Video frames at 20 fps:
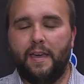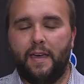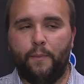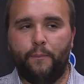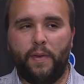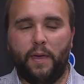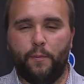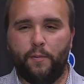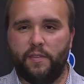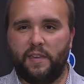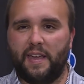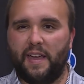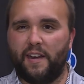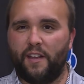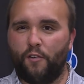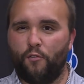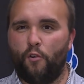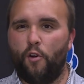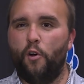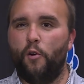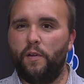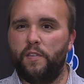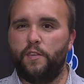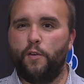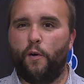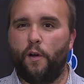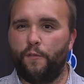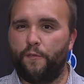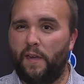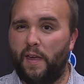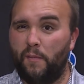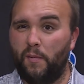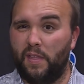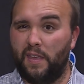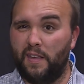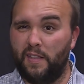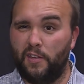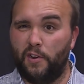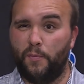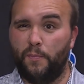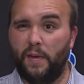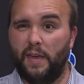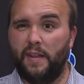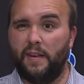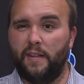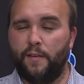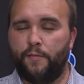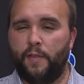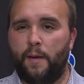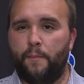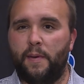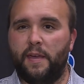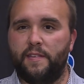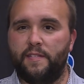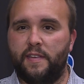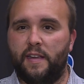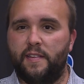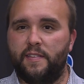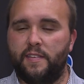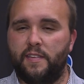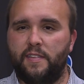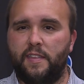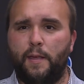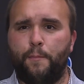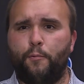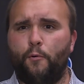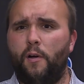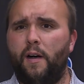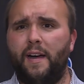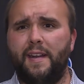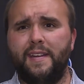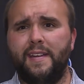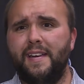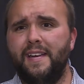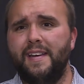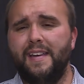and be able to kind of grow into our family a little bit, if that makes sense. And Deep Run,